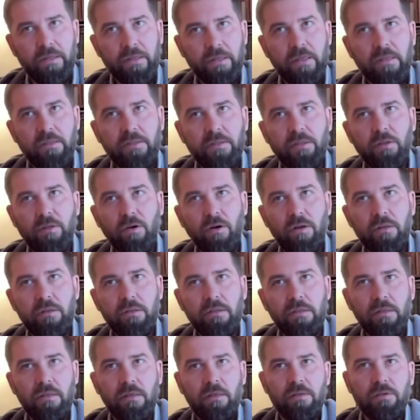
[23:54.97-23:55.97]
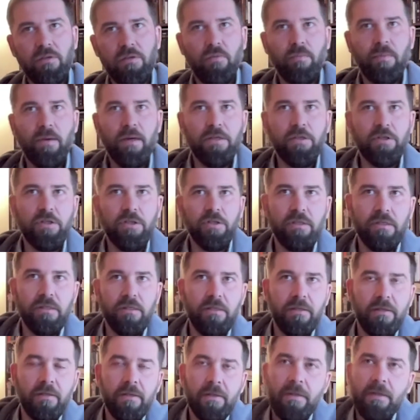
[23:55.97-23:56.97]
It's not so much as
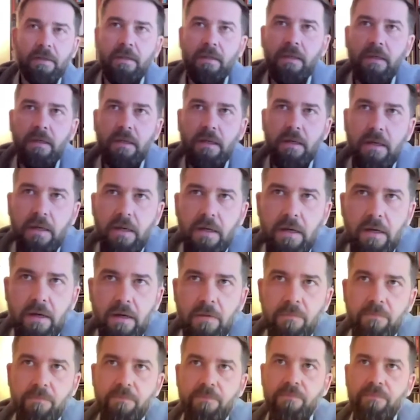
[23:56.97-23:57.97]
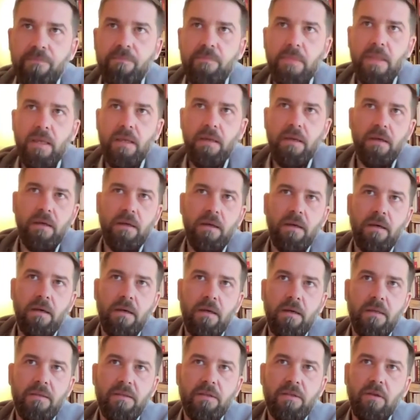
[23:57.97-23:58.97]
a
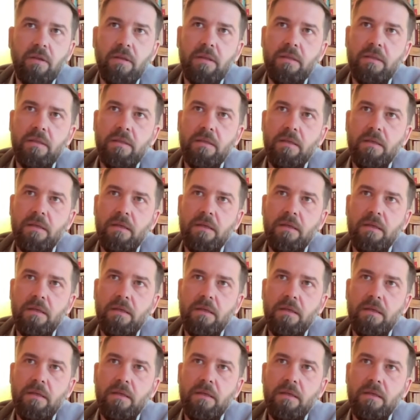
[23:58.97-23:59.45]
it's not